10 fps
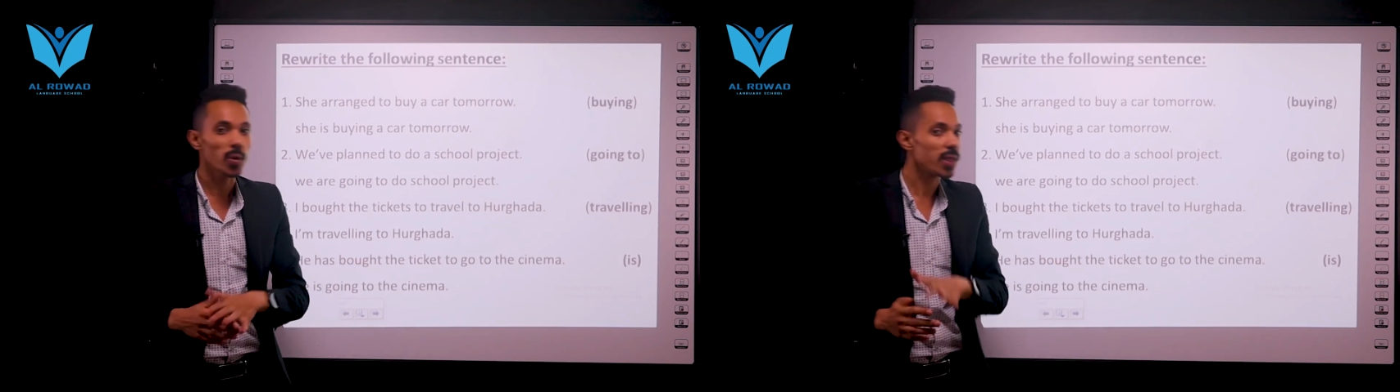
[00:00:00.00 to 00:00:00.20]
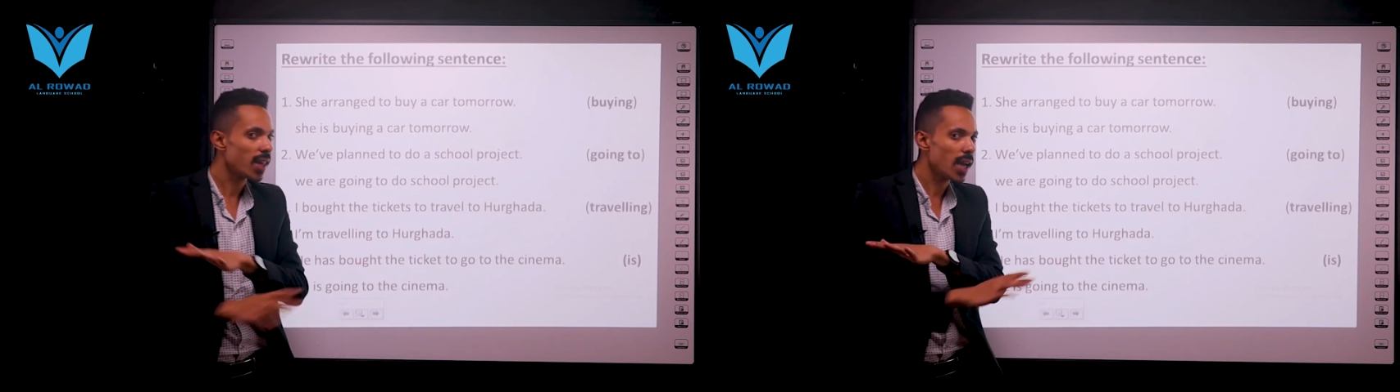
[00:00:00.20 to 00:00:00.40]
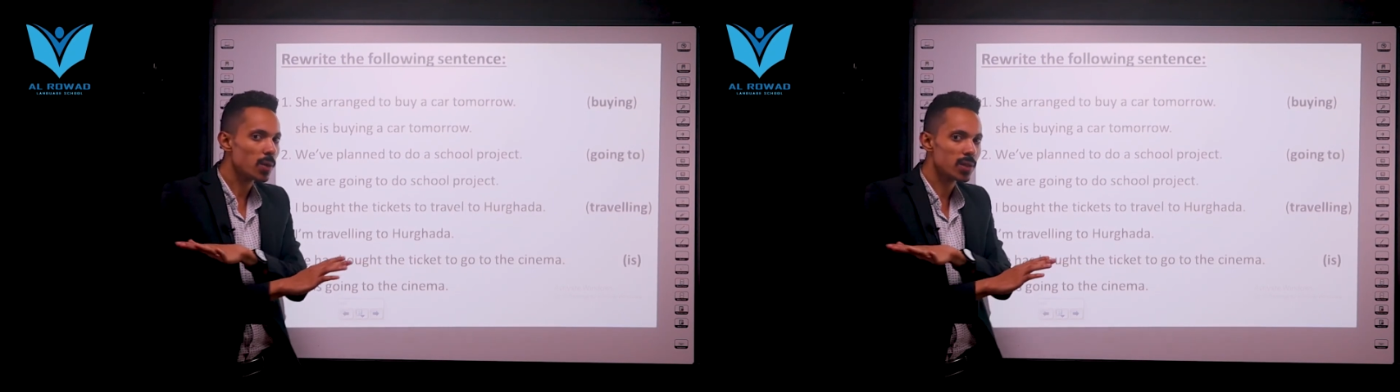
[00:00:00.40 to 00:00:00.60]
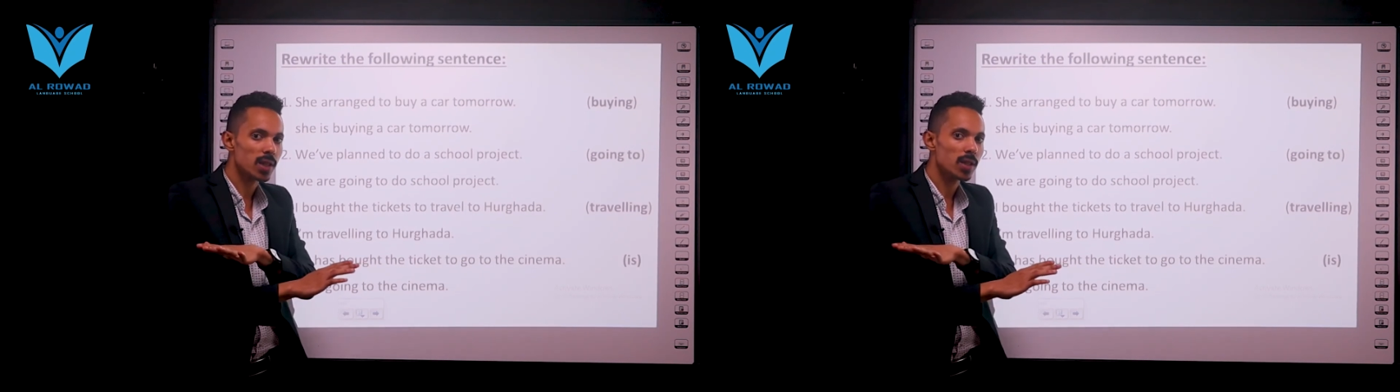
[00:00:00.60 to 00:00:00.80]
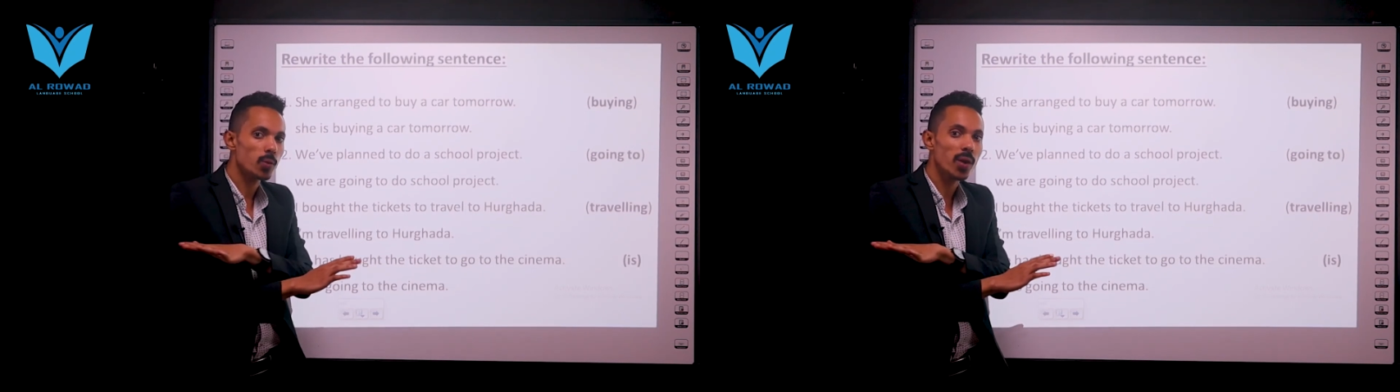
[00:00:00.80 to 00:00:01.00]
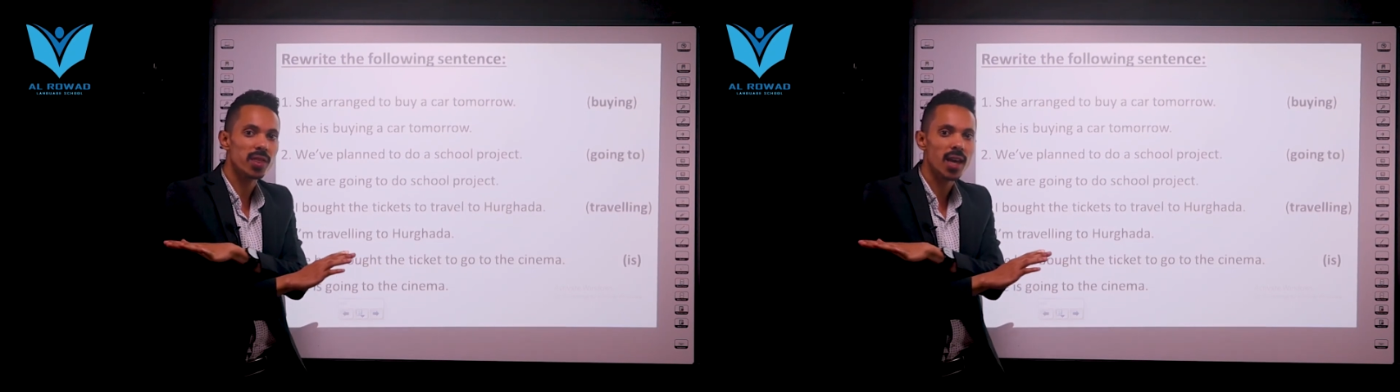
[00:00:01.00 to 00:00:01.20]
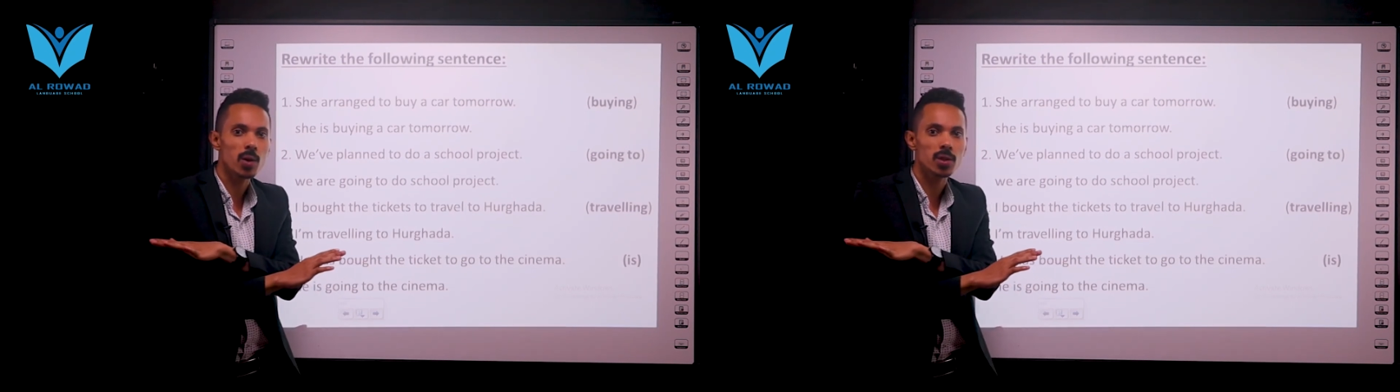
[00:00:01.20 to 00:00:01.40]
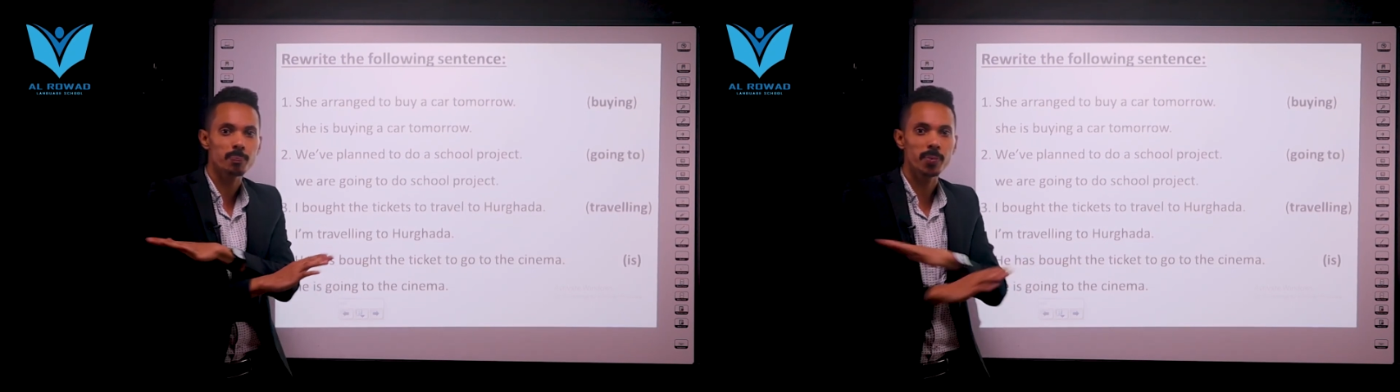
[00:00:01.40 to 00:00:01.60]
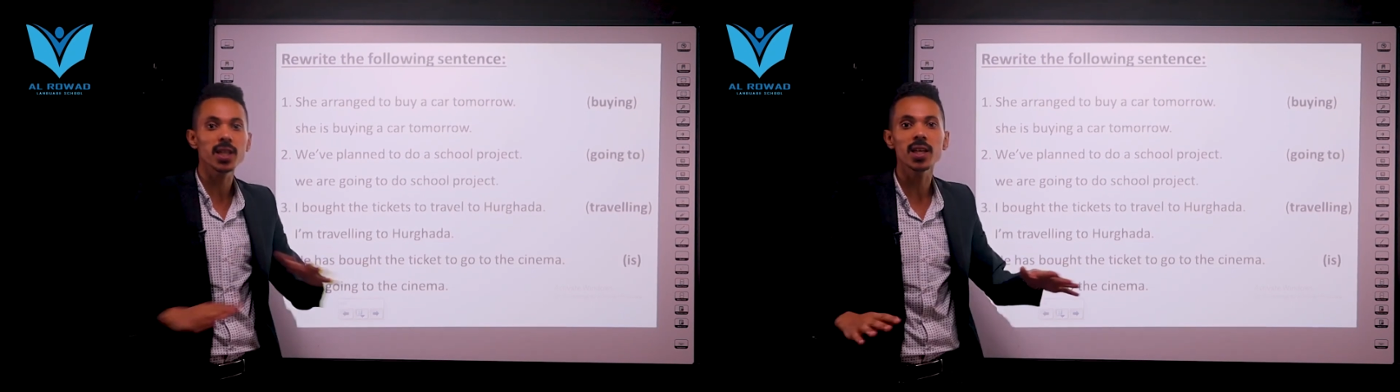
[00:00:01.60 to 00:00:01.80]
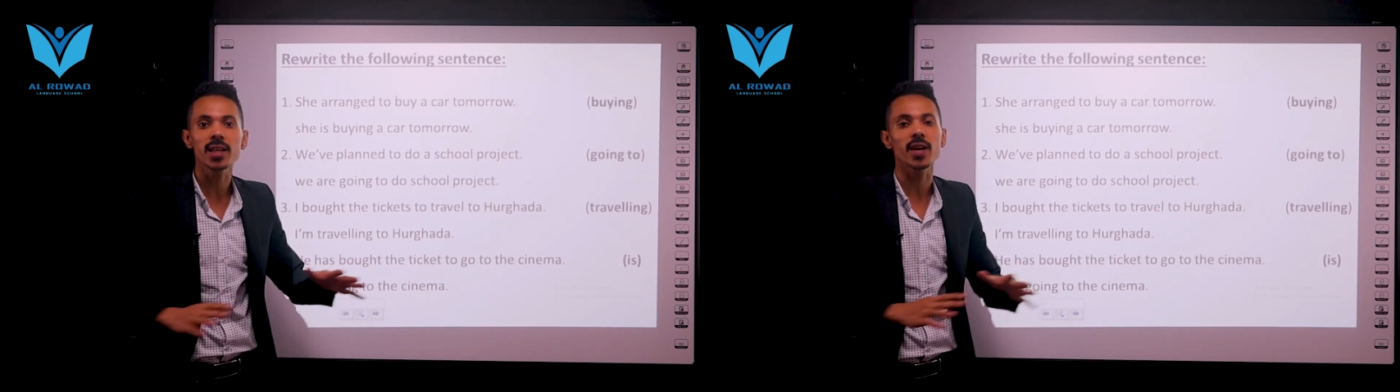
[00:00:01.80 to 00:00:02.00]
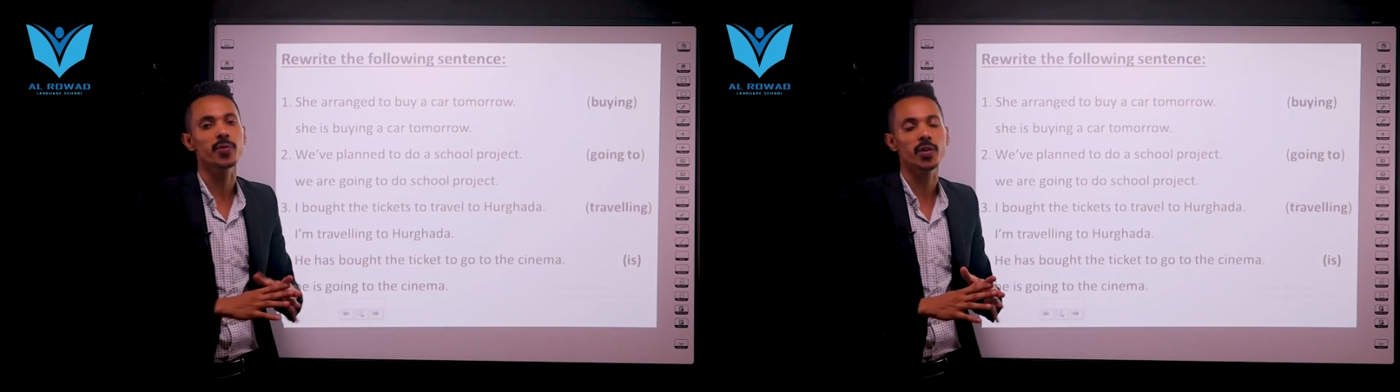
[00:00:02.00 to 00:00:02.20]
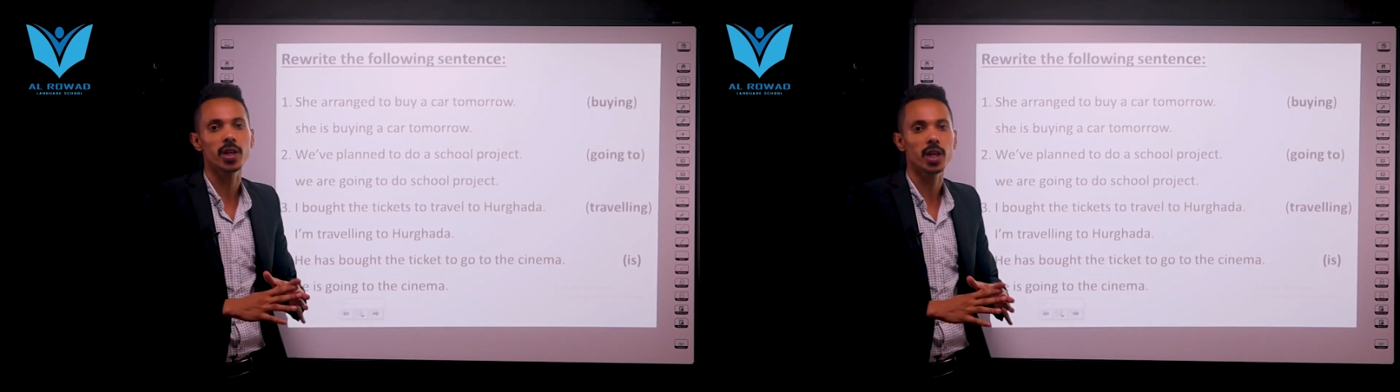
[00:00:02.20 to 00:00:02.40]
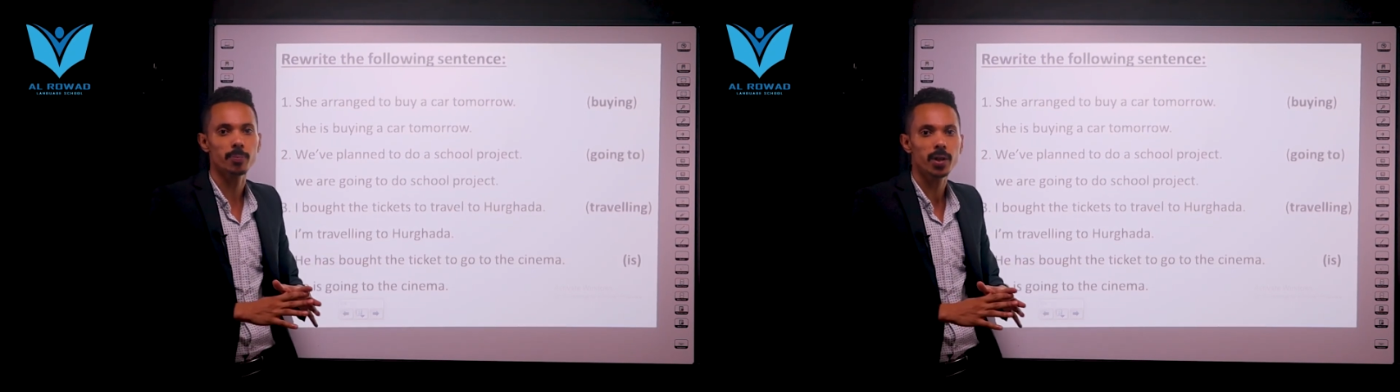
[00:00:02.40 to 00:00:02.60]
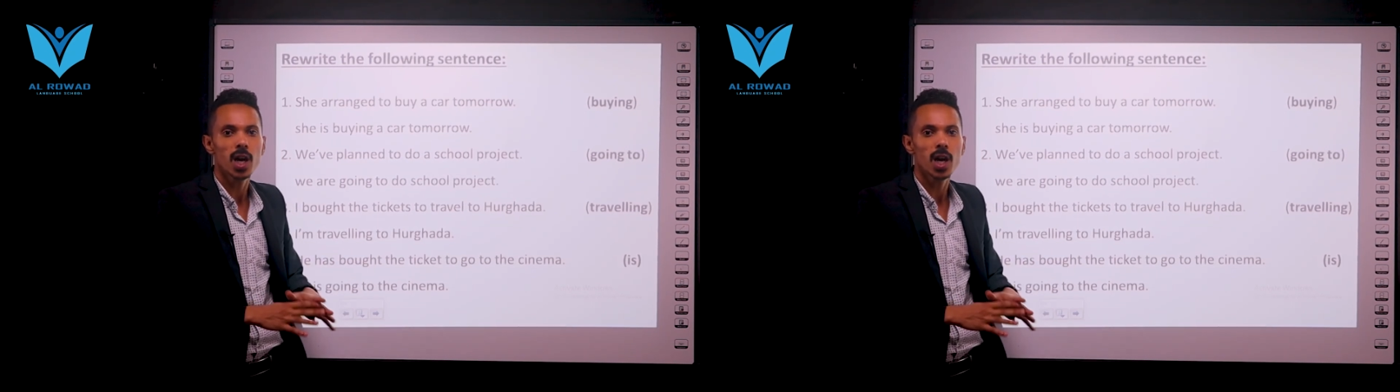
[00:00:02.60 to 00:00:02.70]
without being a verb.